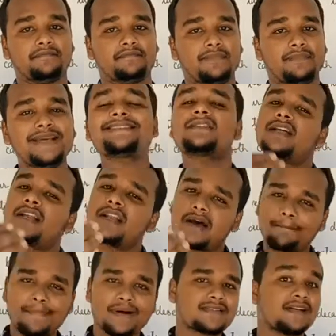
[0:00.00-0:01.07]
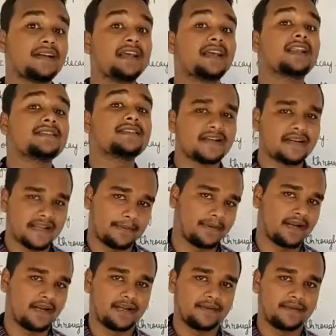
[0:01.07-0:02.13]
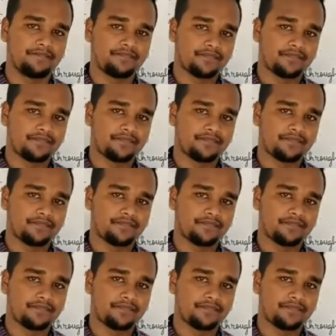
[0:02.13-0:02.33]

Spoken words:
Means the numbers are decreasing day by day.